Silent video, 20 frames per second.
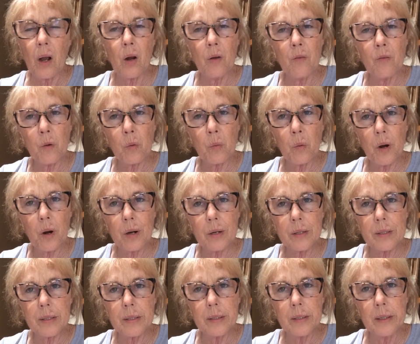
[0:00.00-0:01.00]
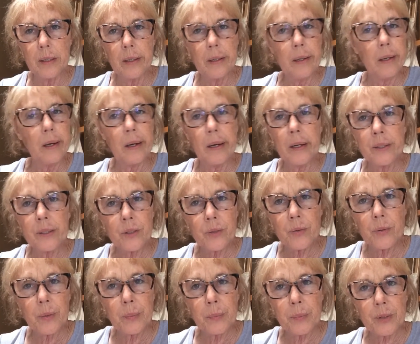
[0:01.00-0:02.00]
Overworked,
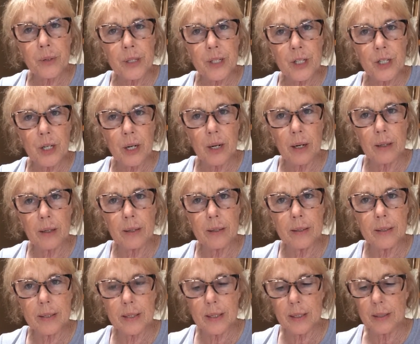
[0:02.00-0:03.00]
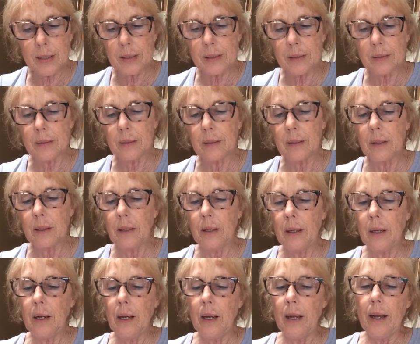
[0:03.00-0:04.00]
underappreciated.
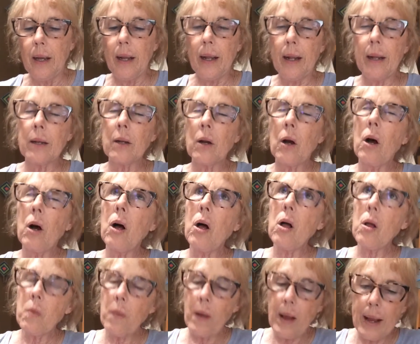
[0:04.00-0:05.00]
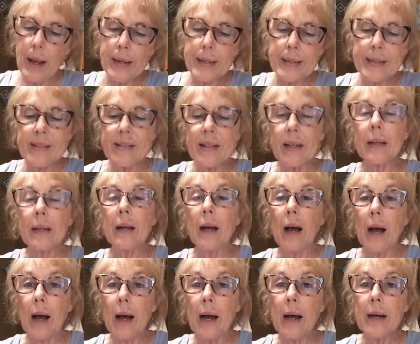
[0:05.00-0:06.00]
And always the
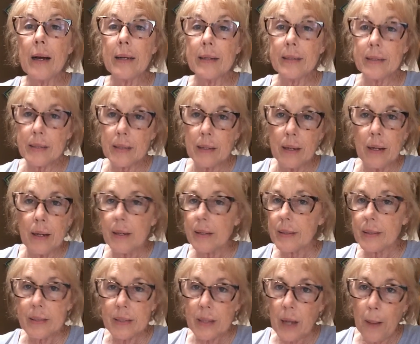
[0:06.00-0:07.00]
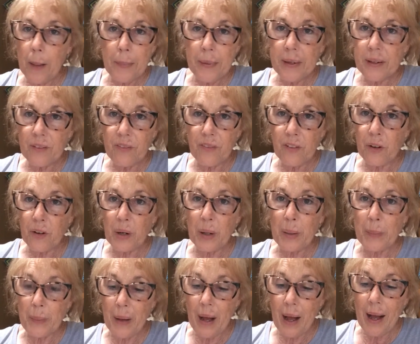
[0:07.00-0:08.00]
guys stopping for a
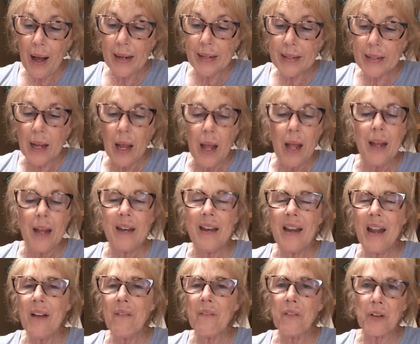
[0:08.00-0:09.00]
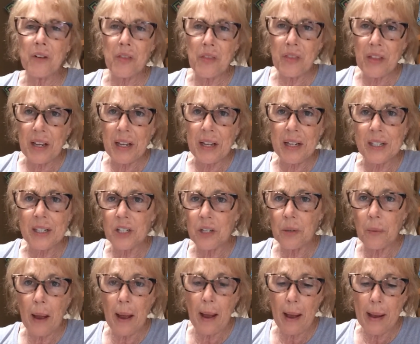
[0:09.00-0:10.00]
pint, never thinking to
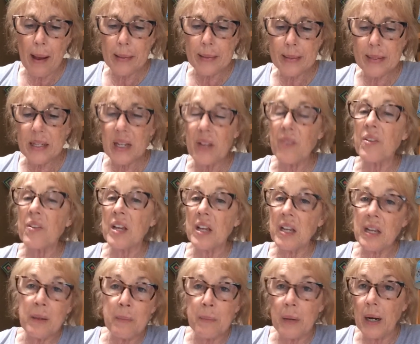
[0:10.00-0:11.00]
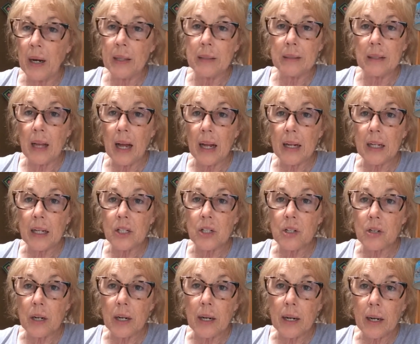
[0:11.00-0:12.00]
ask if he might like a
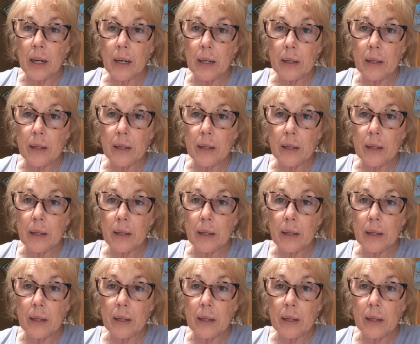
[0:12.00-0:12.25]
drink.